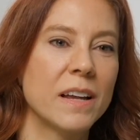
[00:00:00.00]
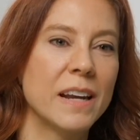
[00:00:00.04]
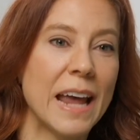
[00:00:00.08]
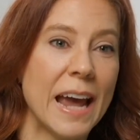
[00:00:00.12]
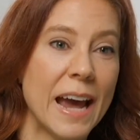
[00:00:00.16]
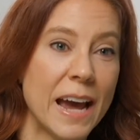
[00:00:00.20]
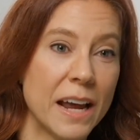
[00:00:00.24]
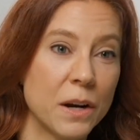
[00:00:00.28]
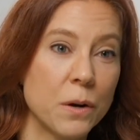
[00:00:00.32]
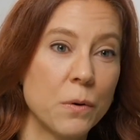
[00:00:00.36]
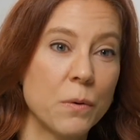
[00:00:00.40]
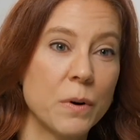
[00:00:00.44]
an
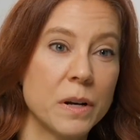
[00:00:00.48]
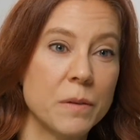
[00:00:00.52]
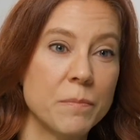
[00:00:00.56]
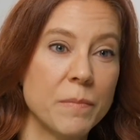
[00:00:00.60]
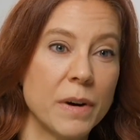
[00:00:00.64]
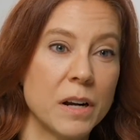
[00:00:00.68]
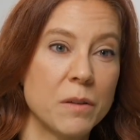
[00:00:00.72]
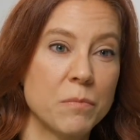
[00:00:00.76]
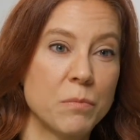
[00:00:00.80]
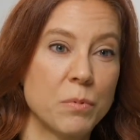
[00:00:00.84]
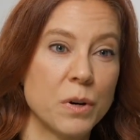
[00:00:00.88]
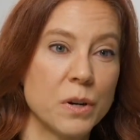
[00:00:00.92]
adequate
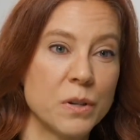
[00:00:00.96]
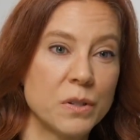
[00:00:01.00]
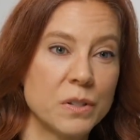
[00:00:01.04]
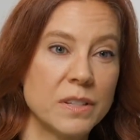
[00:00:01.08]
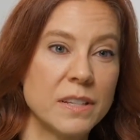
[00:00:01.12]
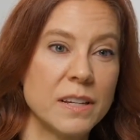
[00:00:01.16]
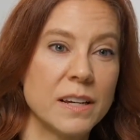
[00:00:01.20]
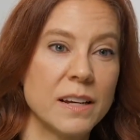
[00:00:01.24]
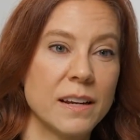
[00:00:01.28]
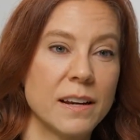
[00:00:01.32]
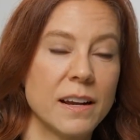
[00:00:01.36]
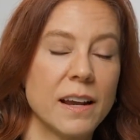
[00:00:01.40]
amount of
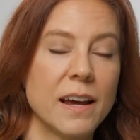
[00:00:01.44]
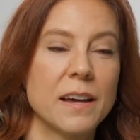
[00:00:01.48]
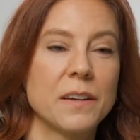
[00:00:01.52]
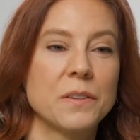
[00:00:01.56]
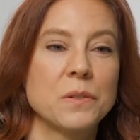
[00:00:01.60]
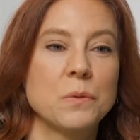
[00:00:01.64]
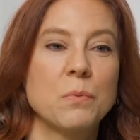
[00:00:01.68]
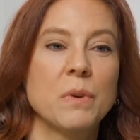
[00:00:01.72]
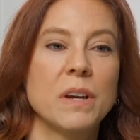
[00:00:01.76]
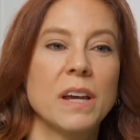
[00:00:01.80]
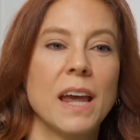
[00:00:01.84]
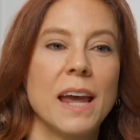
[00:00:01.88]
protein
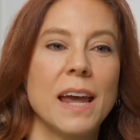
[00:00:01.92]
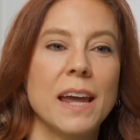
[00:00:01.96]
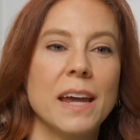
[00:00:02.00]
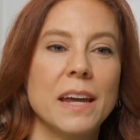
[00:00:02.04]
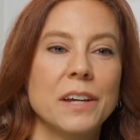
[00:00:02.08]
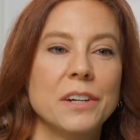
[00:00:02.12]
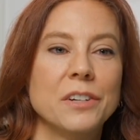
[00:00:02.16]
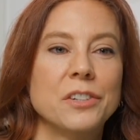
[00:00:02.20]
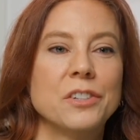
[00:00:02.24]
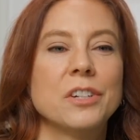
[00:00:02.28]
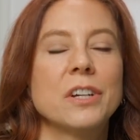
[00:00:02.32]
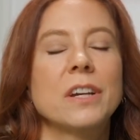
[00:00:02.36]
as we
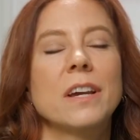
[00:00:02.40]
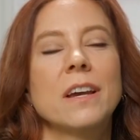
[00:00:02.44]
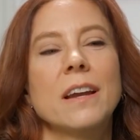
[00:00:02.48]
age,